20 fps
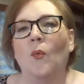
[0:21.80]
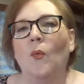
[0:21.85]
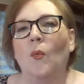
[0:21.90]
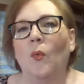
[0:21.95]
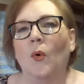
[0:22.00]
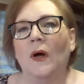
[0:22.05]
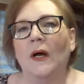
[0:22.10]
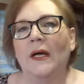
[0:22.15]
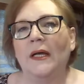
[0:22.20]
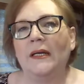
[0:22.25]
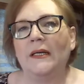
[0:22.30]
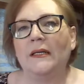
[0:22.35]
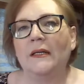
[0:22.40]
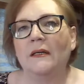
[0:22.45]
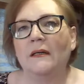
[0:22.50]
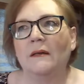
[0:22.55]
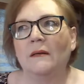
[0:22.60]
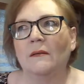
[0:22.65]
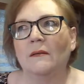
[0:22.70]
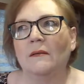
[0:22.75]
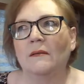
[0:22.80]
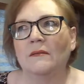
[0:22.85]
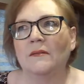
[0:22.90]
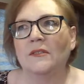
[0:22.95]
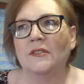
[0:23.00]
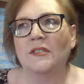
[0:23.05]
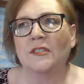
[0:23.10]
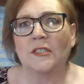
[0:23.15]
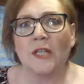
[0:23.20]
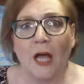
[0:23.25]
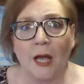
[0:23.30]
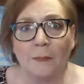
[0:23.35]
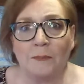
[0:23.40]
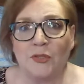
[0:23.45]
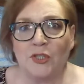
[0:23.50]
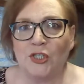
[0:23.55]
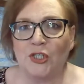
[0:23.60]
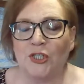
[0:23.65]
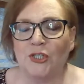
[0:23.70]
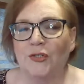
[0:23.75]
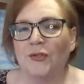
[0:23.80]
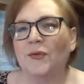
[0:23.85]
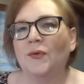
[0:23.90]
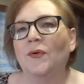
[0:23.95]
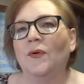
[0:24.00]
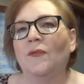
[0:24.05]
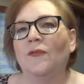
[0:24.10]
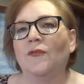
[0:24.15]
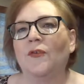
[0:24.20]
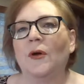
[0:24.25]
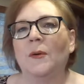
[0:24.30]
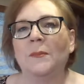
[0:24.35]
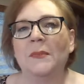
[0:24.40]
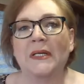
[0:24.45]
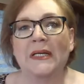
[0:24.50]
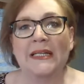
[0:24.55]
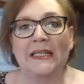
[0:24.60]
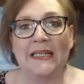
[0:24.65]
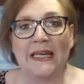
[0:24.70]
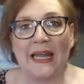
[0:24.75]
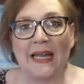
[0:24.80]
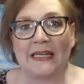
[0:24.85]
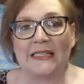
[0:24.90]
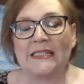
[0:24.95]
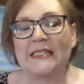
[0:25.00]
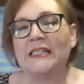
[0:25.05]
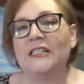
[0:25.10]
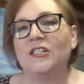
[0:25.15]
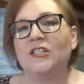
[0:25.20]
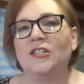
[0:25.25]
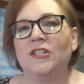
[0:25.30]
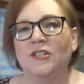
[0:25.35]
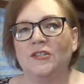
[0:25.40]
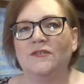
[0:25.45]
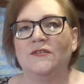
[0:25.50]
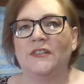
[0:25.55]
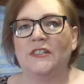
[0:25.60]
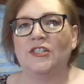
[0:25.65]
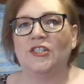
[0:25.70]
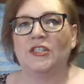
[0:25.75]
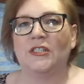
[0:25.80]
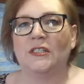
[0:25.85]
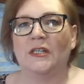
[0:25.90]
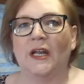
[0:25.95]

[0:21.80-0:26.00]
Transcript: what stops you from connecting to your vision.